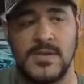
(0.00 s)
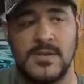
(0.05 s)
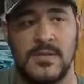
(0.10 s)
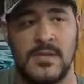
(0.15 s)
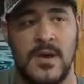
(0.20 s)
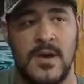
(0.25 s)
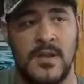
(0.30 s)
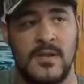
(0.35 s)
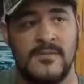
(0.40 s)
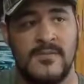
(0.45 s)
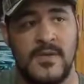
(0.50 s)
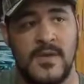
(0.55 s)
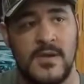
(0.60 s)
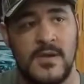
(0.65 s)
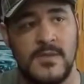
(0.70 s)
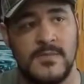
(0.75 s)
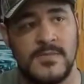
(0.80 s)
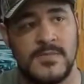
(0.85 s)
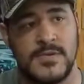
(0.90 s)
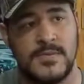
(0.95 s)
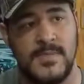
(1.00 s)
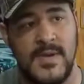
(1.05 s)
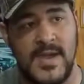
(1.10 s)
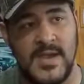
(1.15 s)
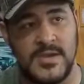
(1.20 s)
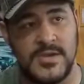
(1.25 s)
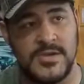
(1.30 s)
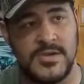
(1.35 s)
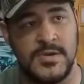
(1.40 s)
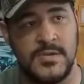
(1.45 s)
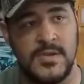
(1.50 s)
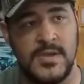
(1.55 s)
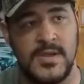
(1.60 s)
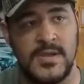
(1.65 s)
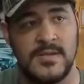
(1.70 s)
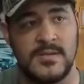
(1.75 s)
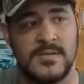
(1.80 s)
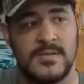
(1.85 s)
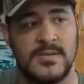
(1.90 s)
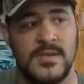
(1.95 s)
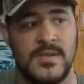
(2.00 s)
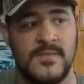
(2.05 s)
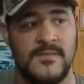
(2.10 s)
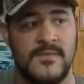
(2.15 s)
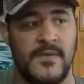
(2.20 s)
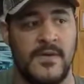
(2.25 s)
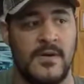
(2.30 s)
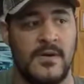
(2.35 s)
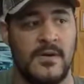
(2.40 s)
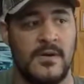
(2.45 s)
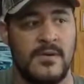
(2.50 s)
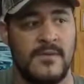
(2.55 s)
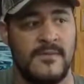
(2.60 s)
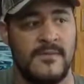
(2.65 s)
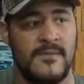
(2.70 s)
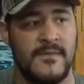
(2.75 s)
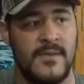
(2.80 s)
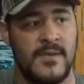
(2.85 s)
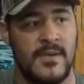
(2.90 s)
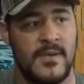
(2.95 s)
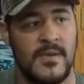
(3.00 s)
A lot of times mass shootings involve